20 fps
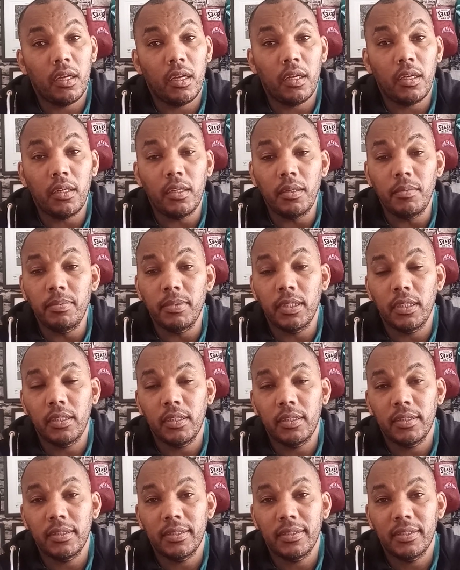
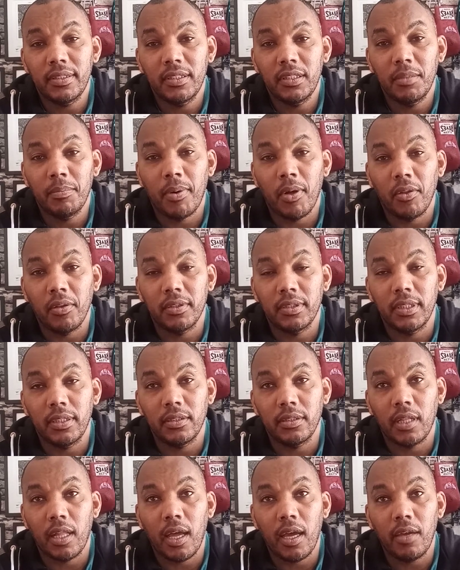The
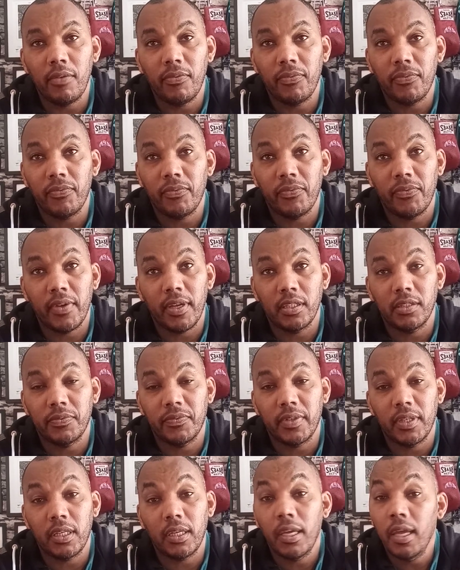politics, life, face
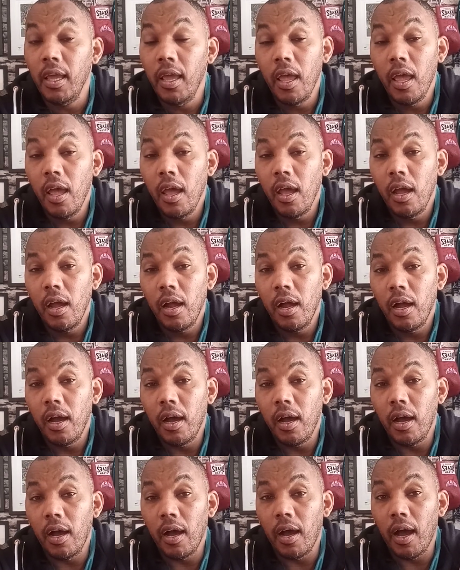fit.
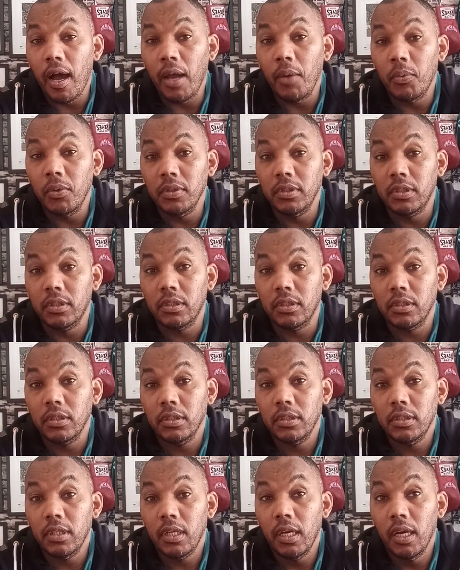I was
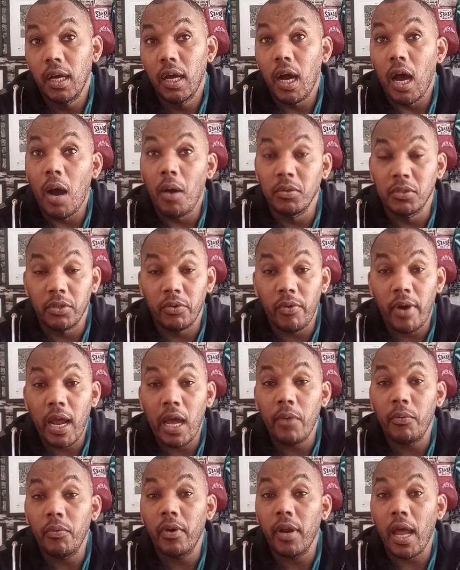
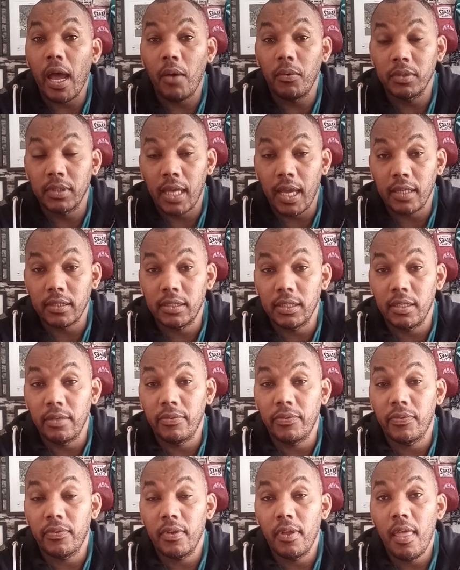around, I was
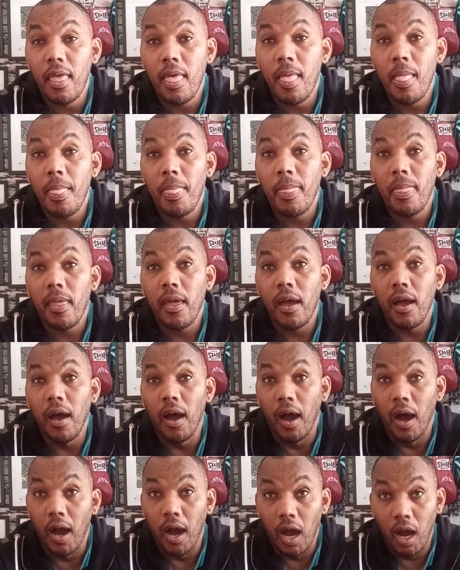active.
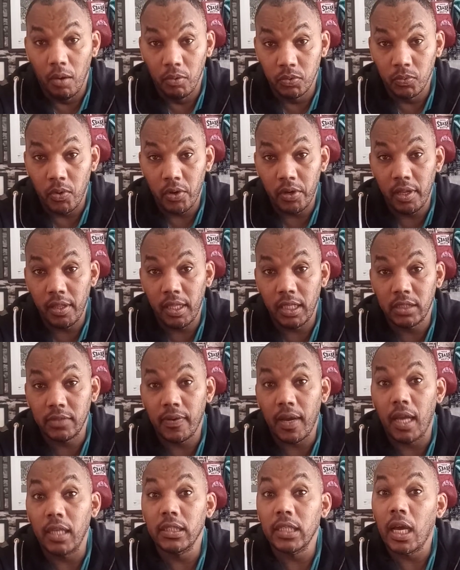I was wanting these
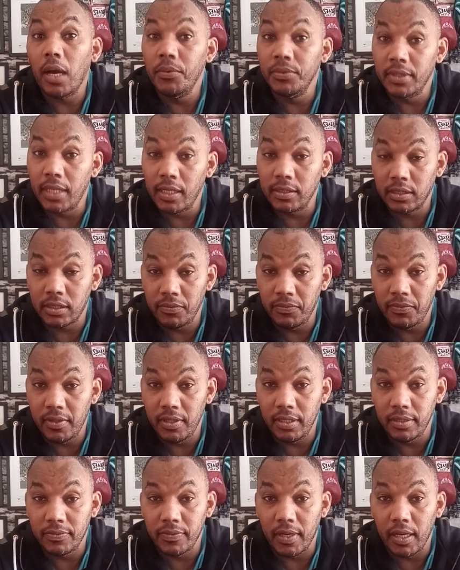fights. I was asking for these